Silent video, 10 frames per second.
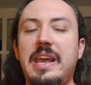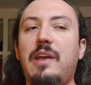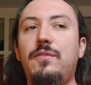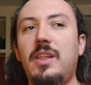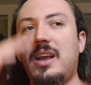Like,
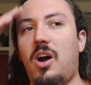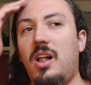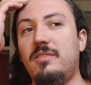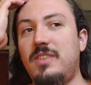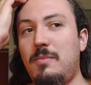I feel like
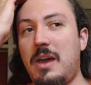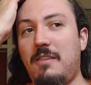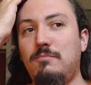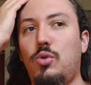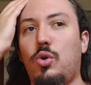all of them
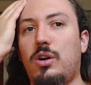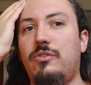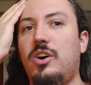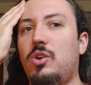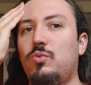have more
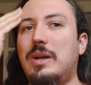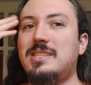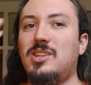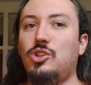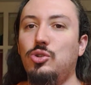of a
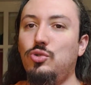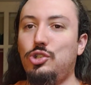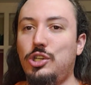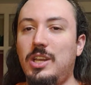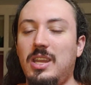
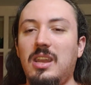resolution.